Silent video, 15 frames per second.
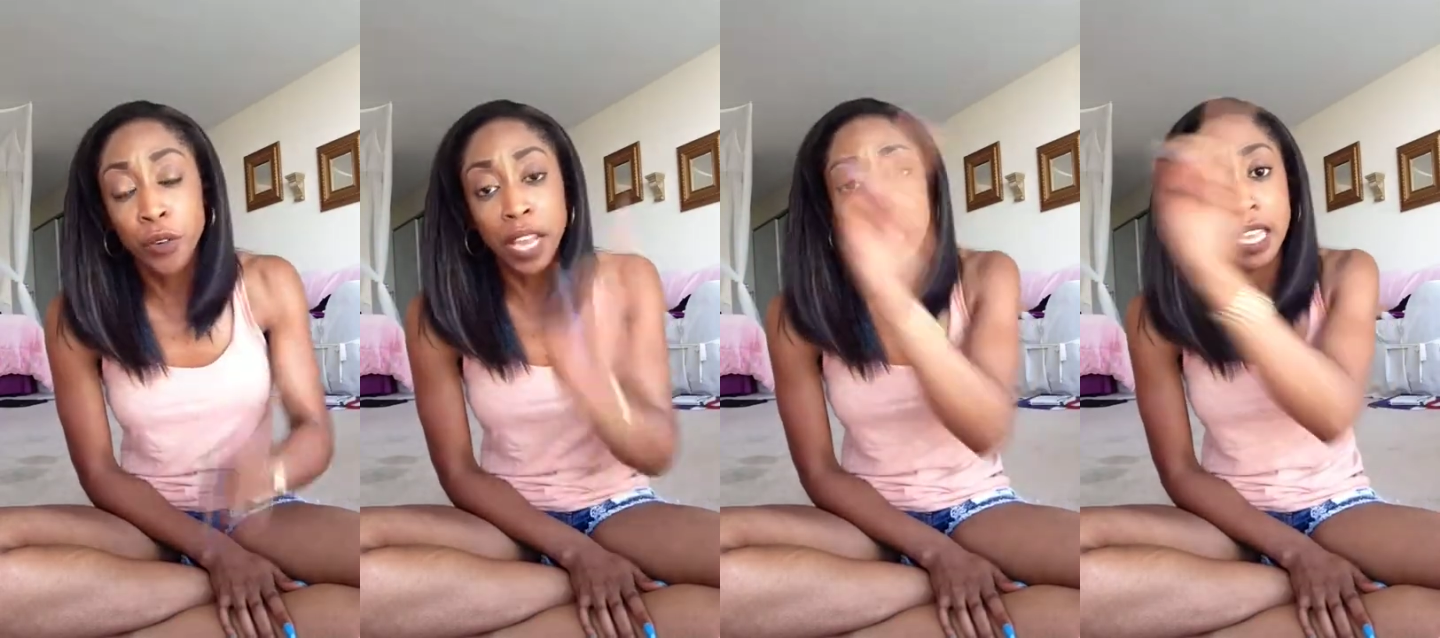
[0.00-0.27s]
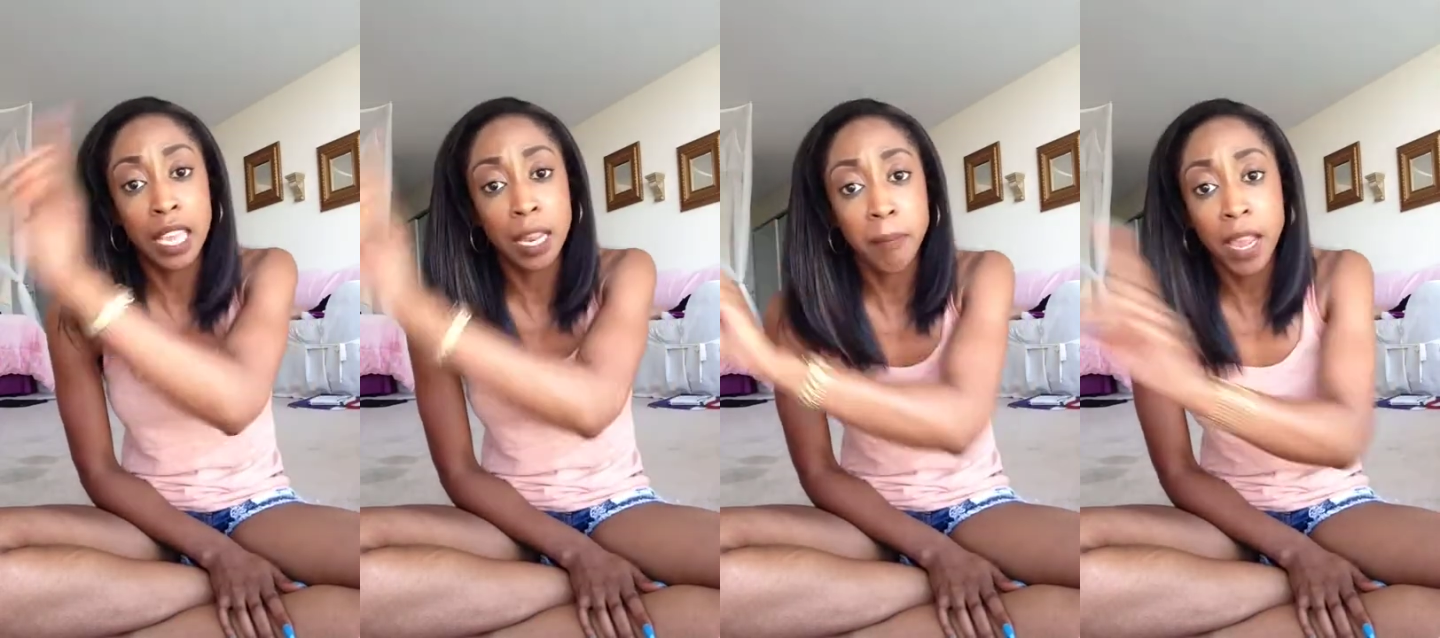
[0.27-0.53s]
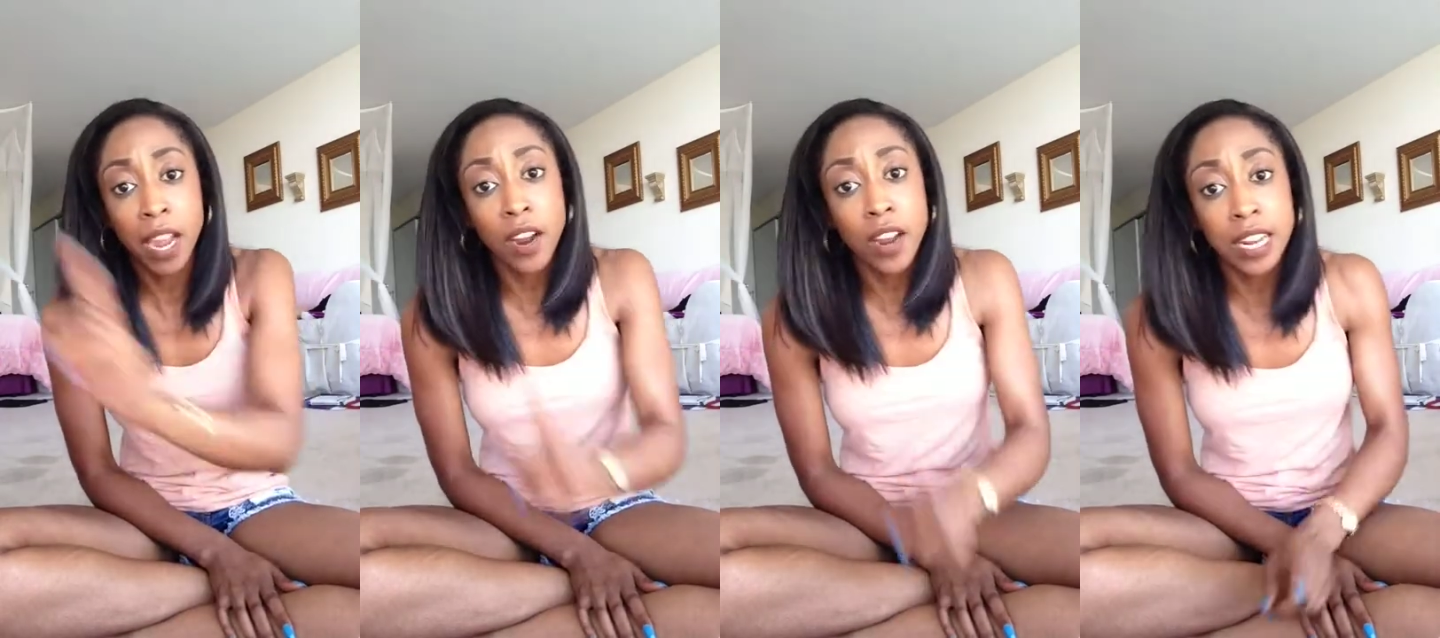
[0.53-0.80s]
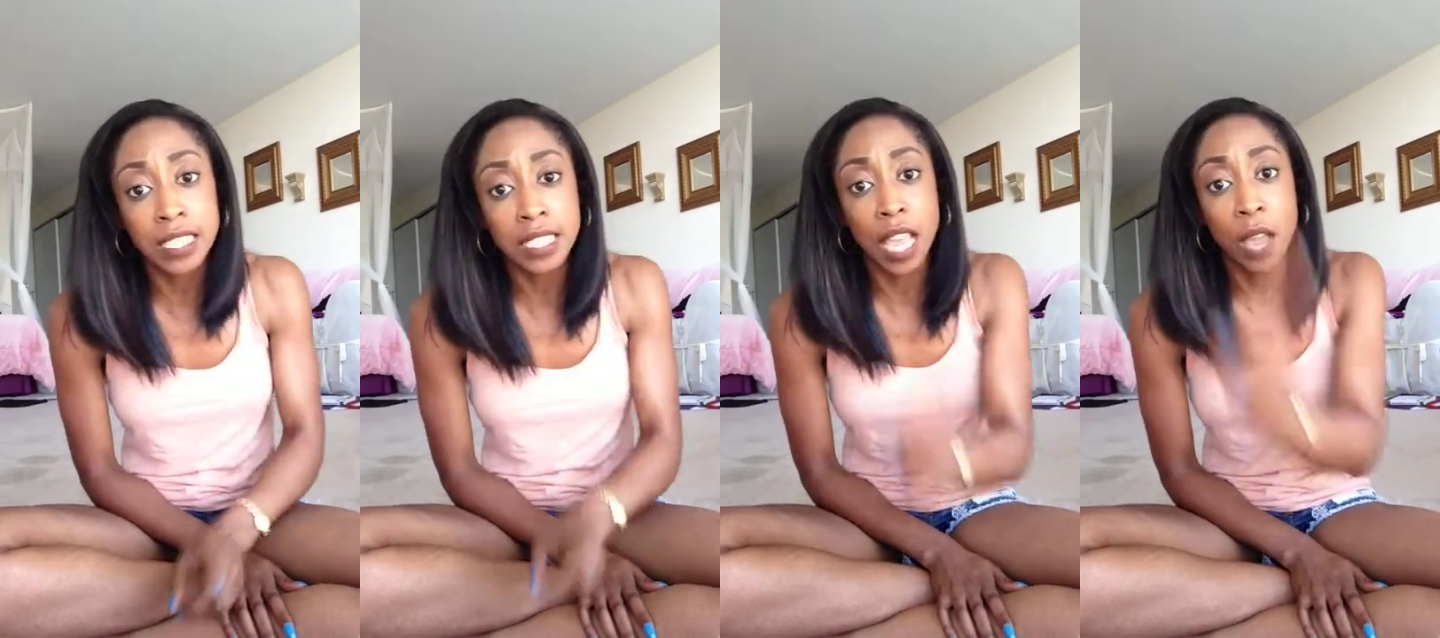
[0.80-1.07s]
and get
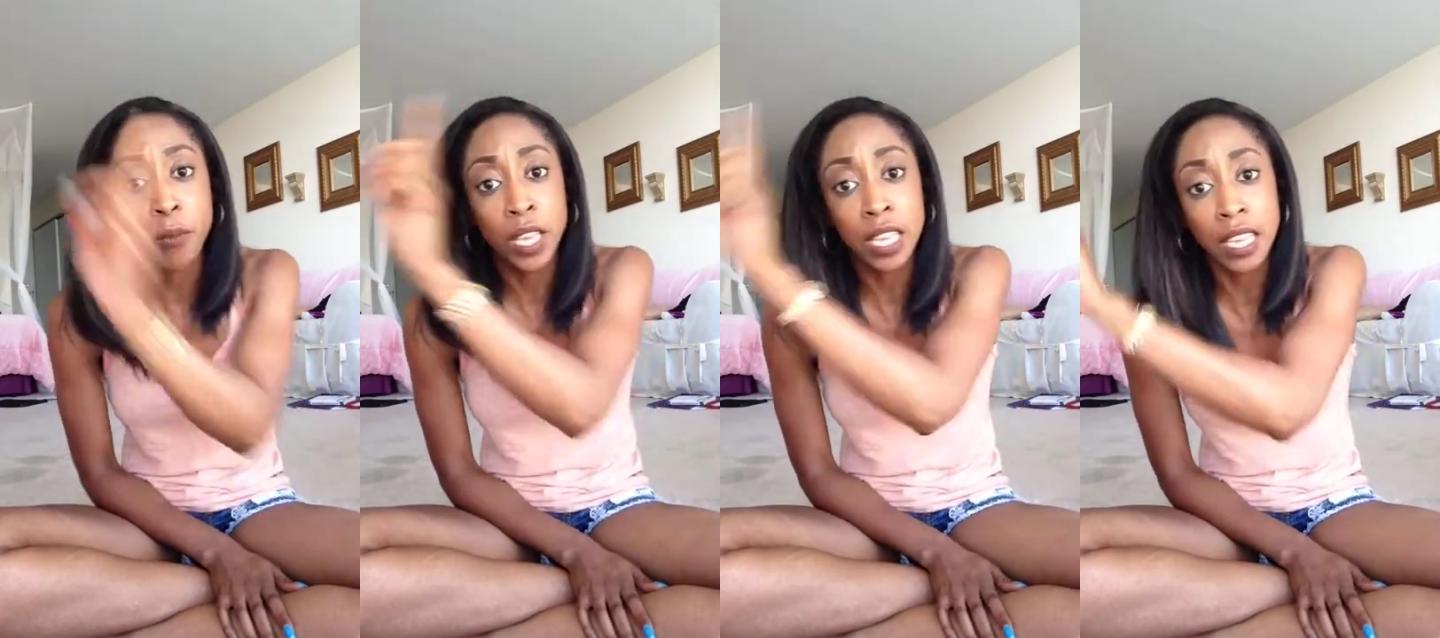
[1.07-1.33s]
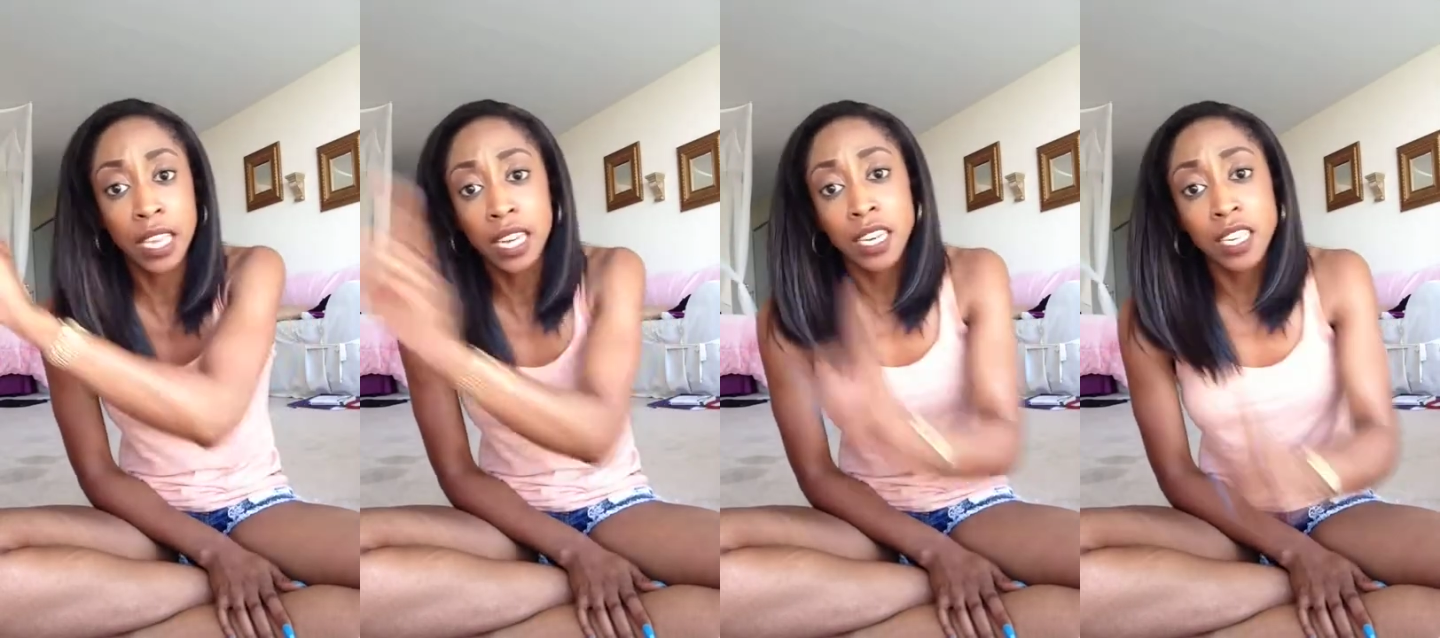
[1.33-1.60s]
married and say we can end